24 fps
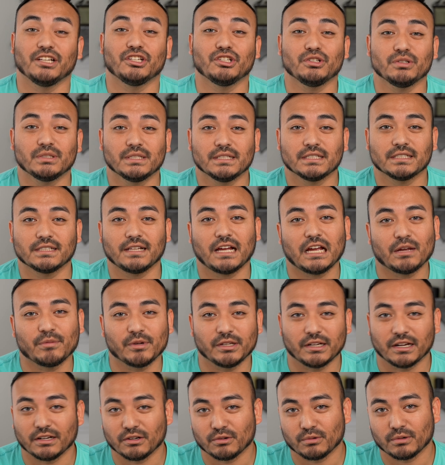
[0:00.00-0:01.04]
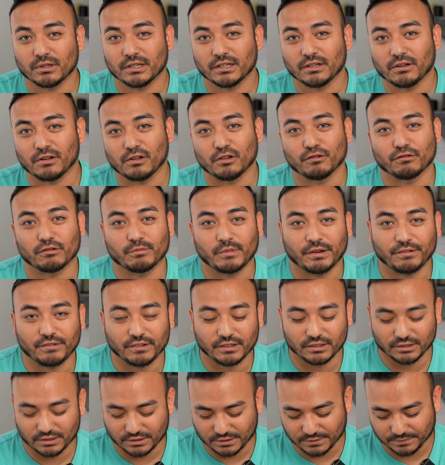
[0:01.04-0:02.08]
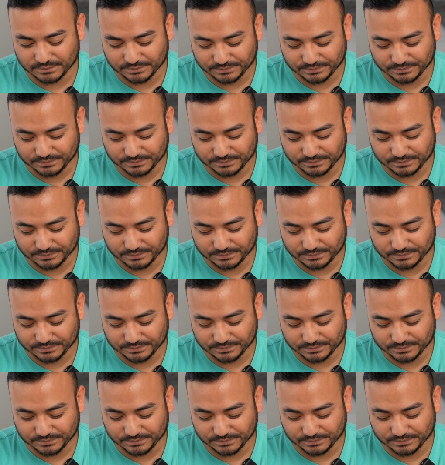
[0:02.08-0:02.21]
juice is slimy and I don't want it all over my fingers.